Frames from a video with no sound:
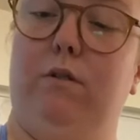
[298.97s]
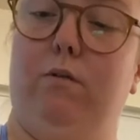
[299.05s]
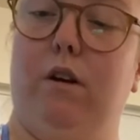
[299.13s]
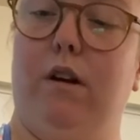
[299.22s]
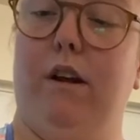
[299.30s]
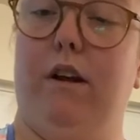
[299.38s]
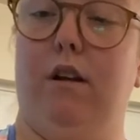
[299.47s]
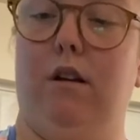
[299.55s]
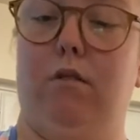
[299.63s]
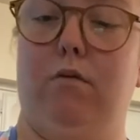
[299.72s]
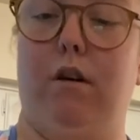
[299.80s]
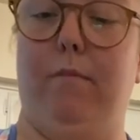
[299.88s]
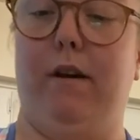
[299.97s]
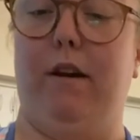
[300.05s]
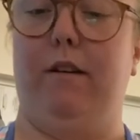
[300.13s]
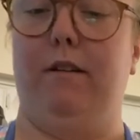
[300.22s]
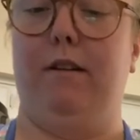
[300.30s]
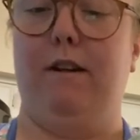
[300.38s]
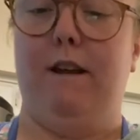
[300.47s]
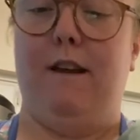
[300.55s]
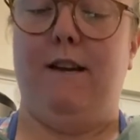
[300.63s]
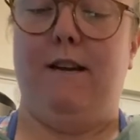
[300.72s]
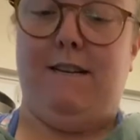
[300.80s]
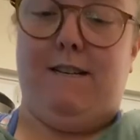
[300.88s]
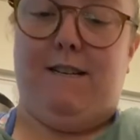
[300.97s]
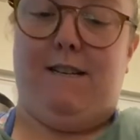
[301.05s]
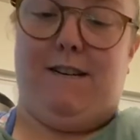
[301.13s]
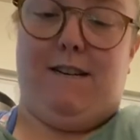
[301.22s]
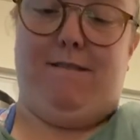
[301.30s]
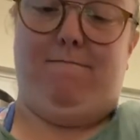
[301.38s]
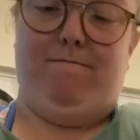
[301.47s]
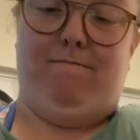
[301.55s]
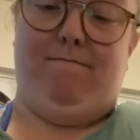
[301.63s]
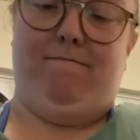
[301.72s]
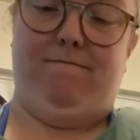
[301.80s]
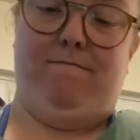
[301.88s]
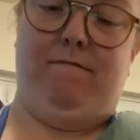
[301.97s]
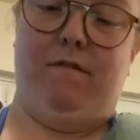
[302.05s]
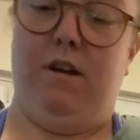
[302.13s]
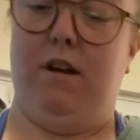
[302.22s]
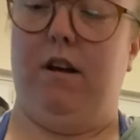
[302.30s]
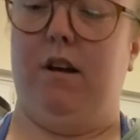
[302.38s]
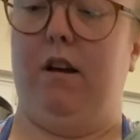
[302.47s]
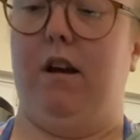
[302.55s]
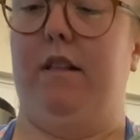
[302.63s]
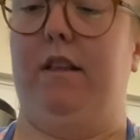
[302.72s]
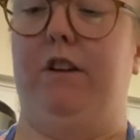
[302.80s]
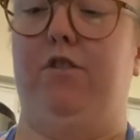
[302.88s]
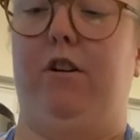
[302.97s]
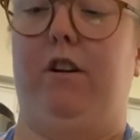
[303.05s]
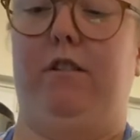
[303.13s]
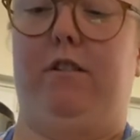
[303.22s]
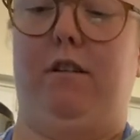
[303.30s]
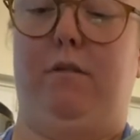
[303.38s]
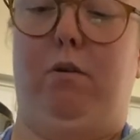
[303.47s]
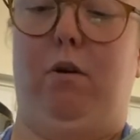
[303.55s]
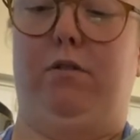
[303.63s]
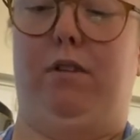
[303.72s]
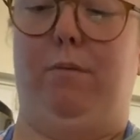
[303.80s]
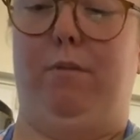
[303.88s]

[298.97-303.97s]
where where I'm at. Um, and I just posted a